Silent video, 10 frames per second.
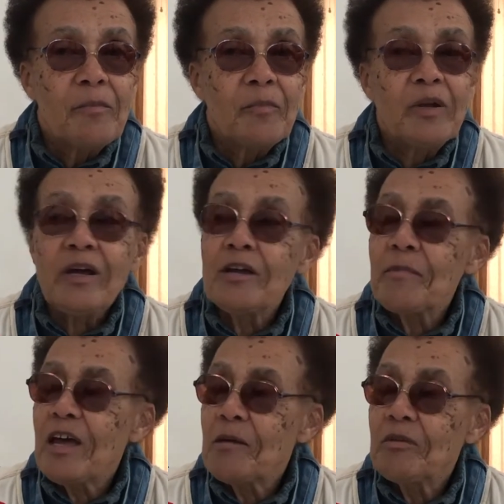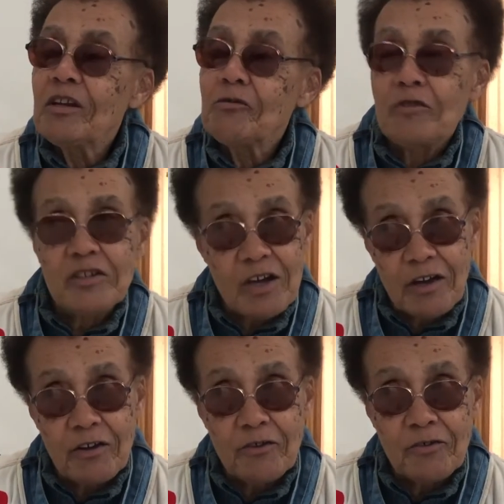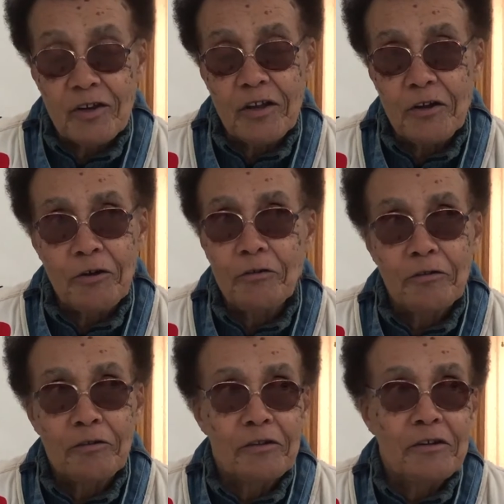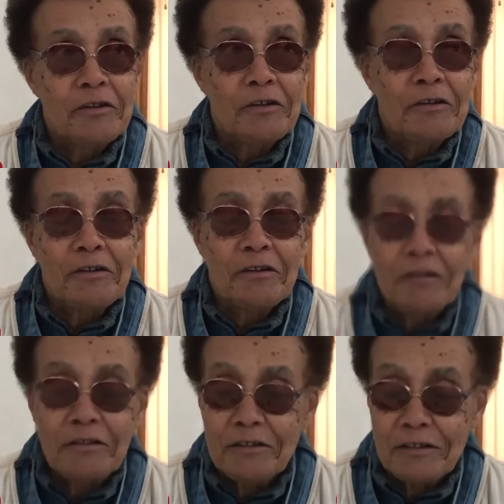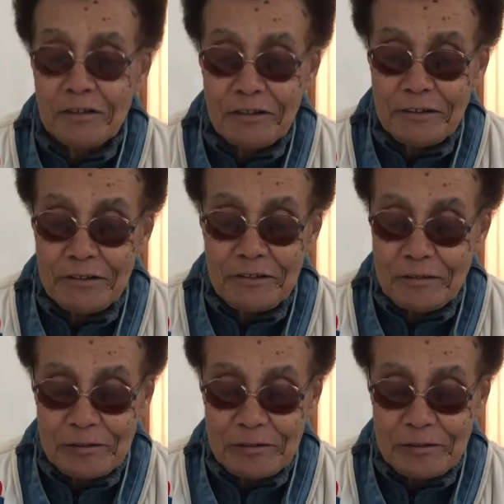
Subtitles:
But I am happily retired. Yeah.